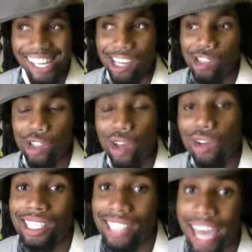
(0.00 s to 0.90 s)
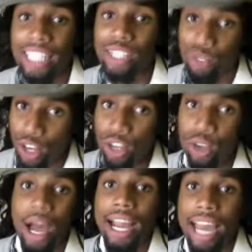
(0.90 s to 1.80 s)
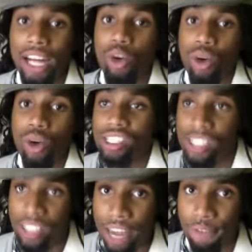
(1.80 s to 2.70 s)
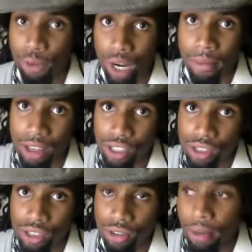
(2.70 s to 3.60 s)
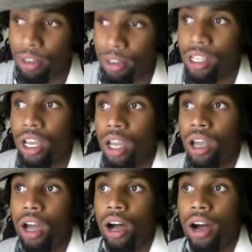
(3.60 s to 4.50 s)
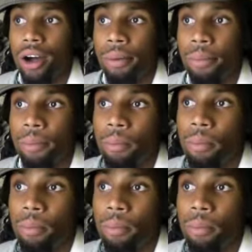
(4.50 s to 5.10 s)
so today's video, I got a question today from one of my subscribers. Um,